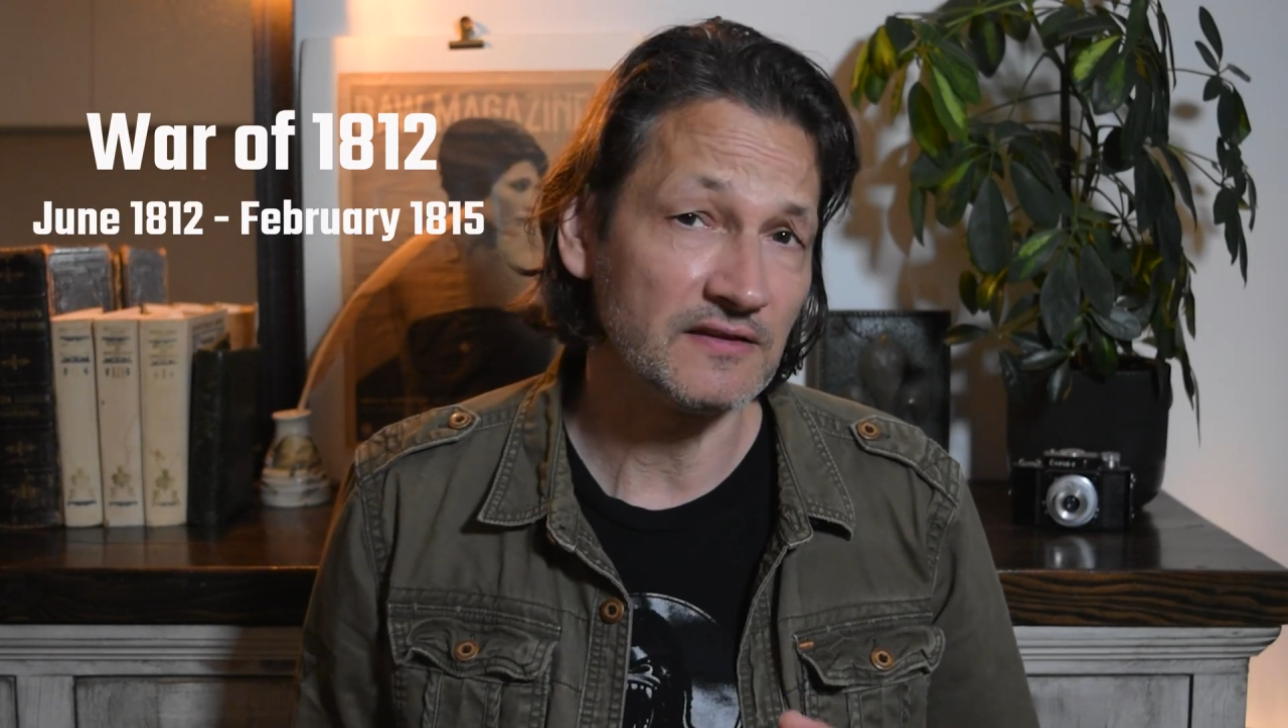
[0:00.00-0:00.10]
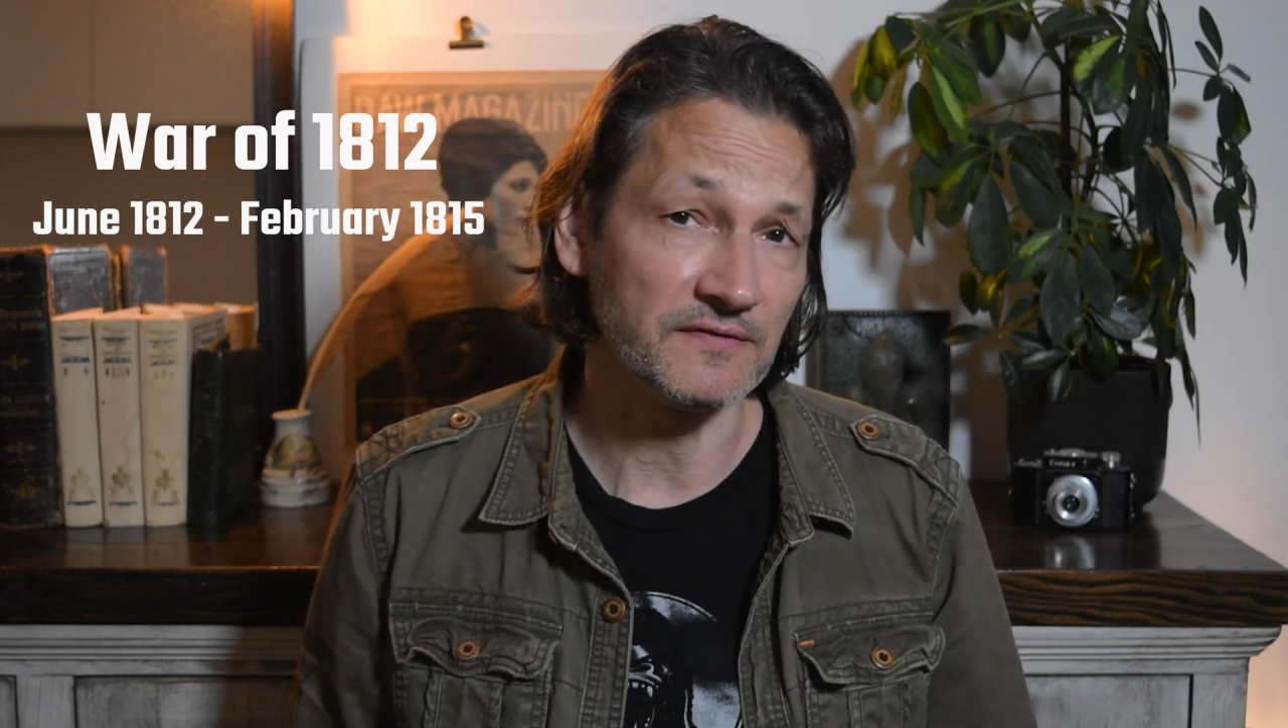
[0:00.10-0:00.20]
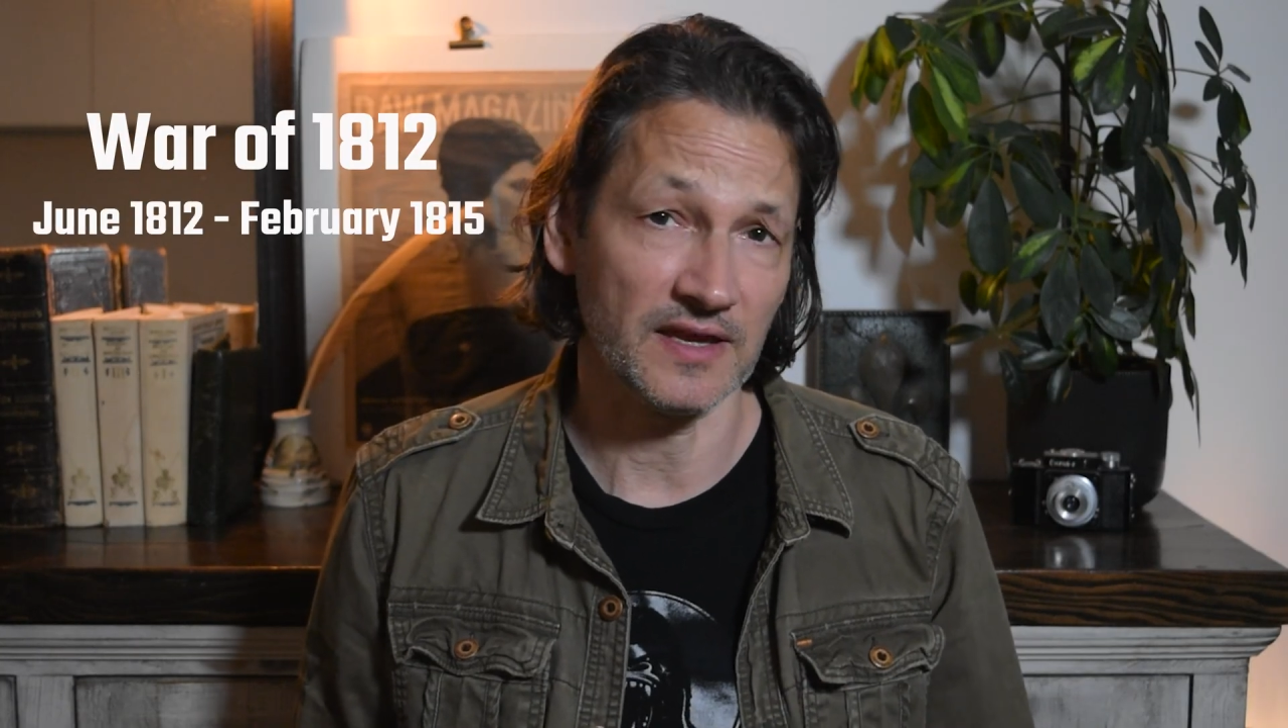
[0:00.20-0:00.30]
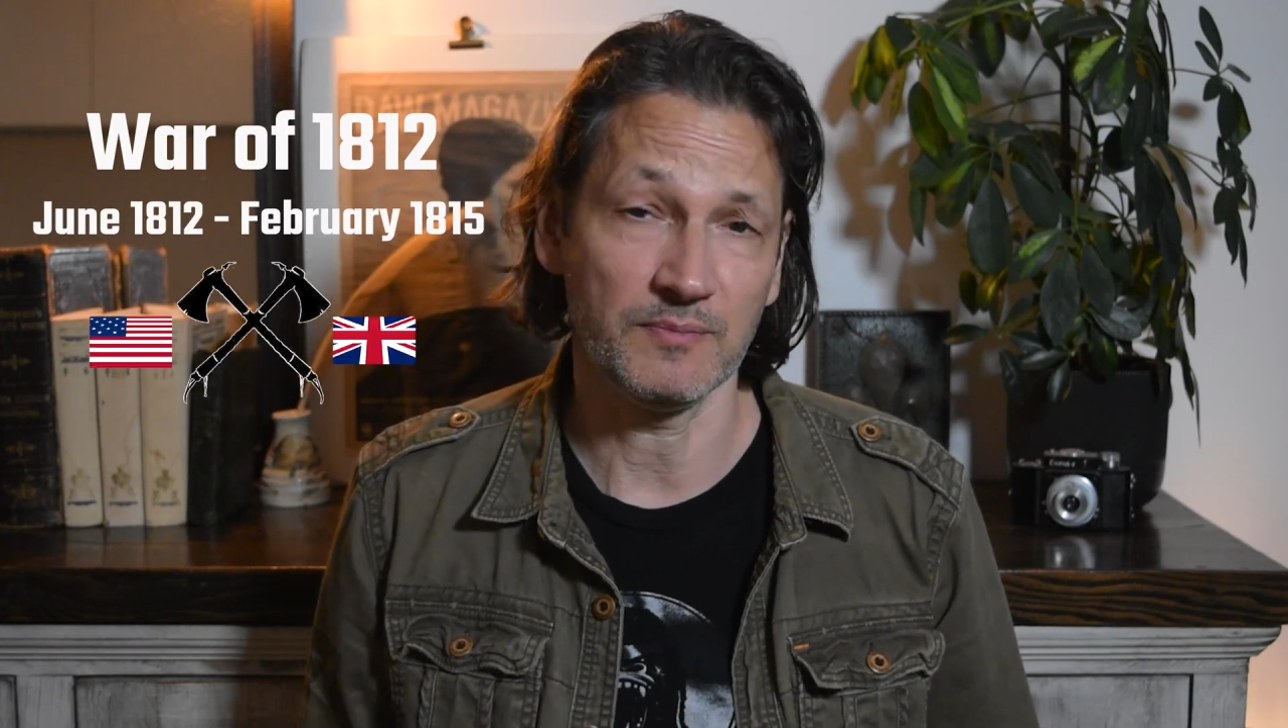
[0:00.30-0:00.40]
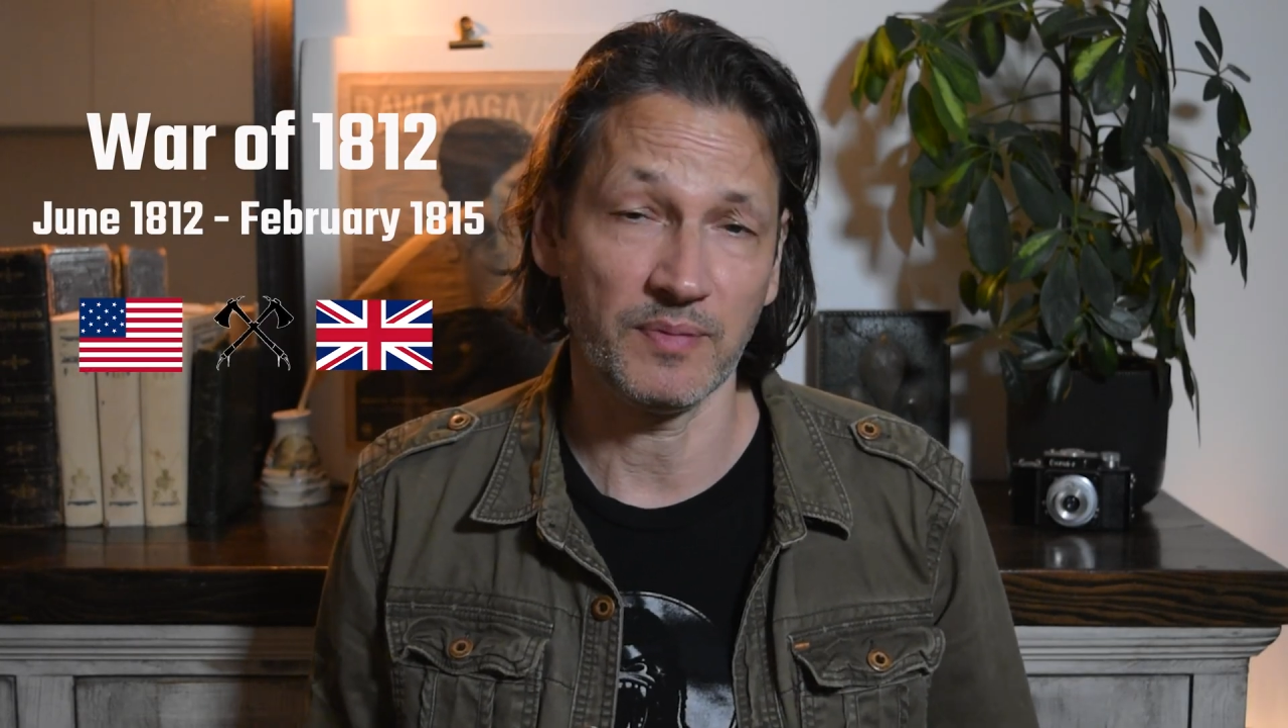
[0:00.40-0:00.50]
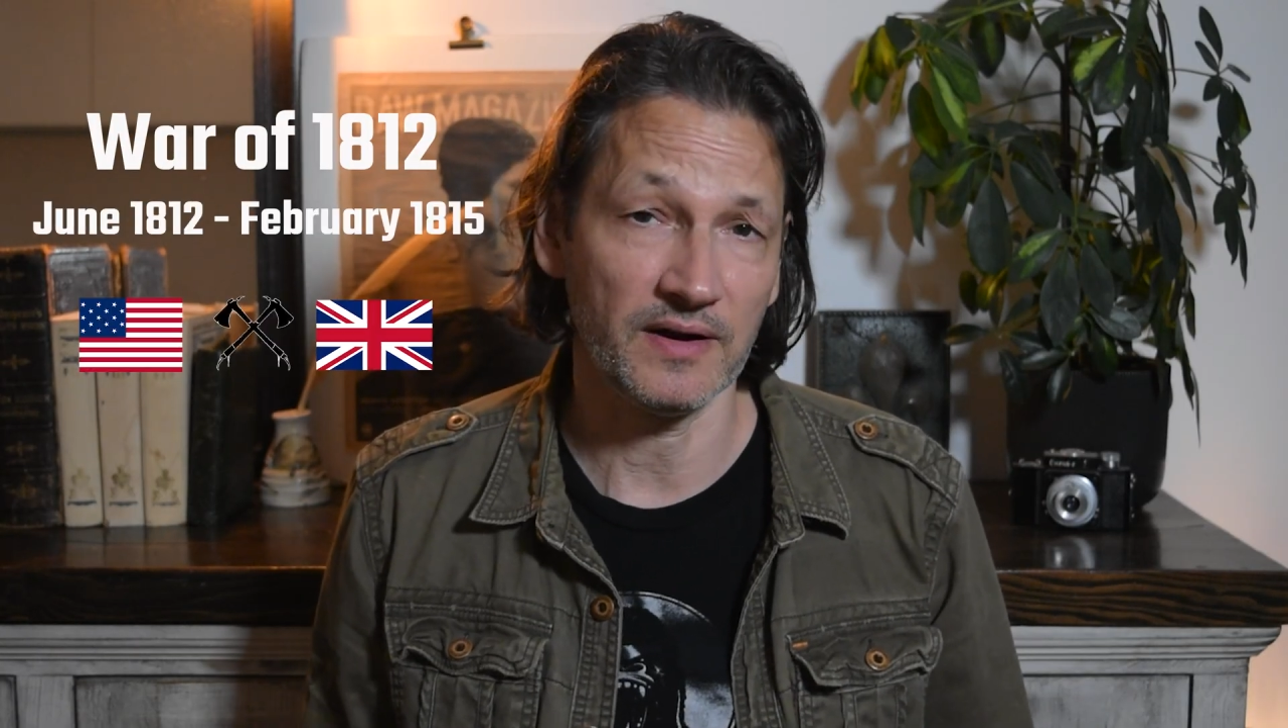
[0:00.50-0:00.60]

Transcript: event,